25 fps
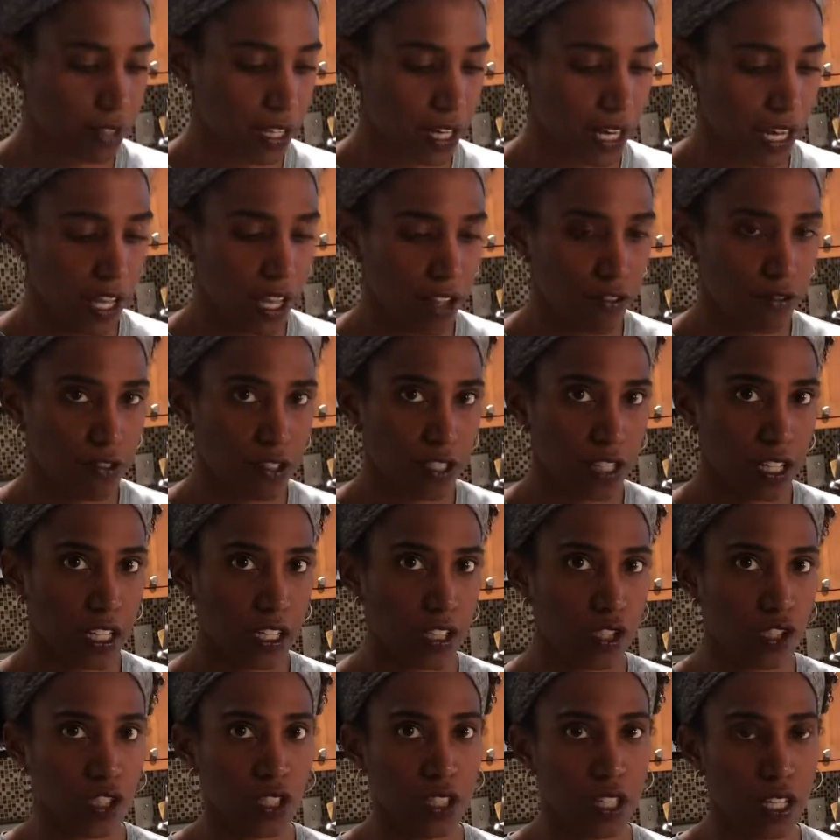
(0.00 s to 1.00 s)
that I have for
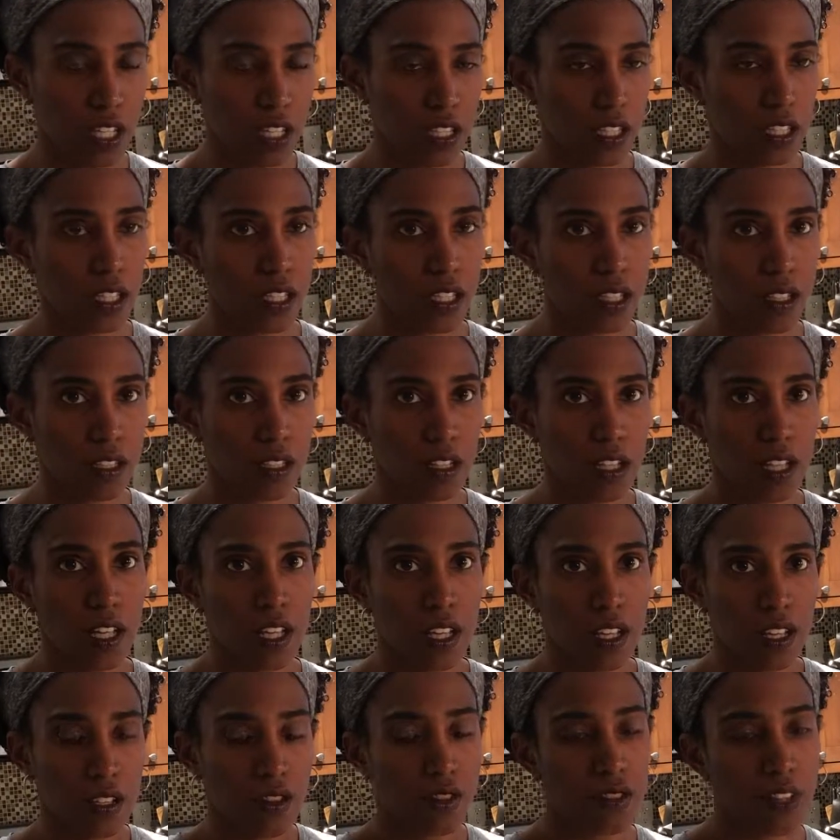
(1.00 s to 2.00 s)
lunch. And then
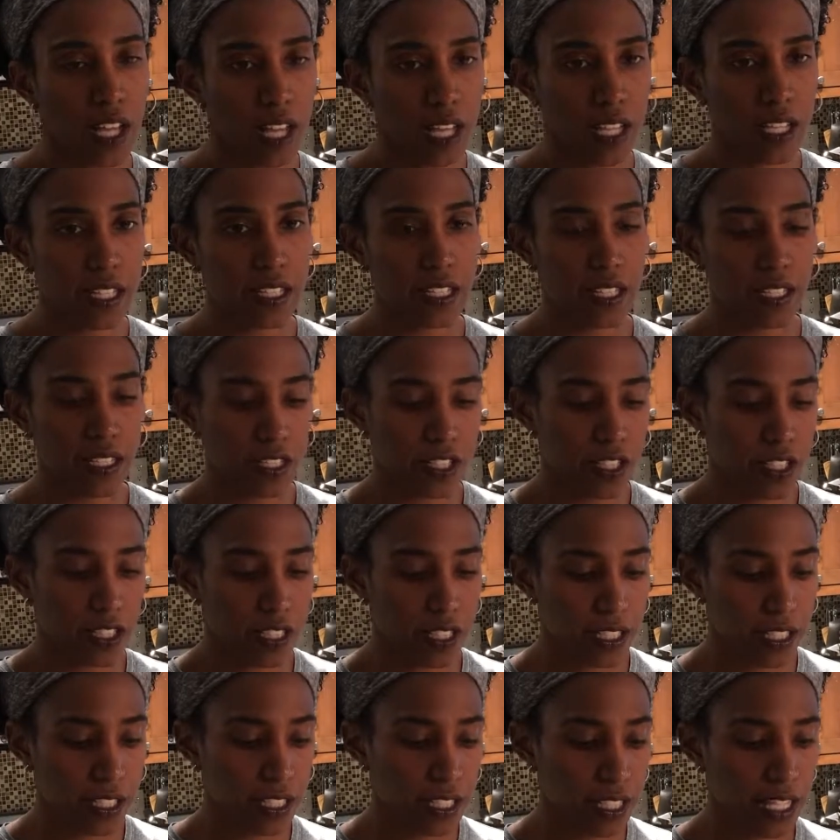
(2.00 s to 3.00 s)
you've got a delicious
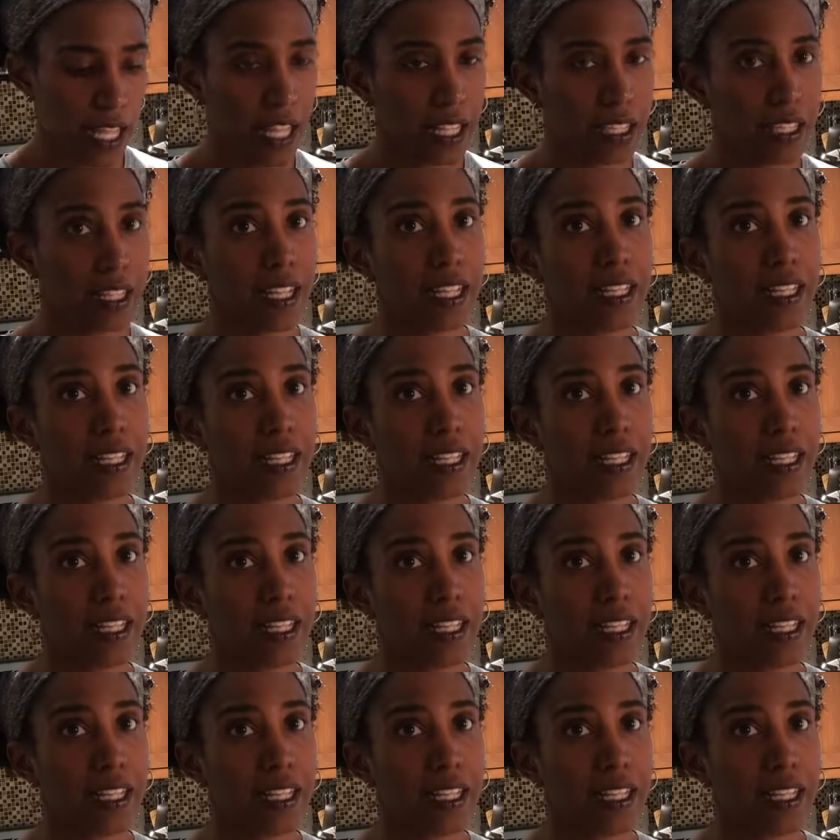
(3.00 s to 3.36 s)
looking salad.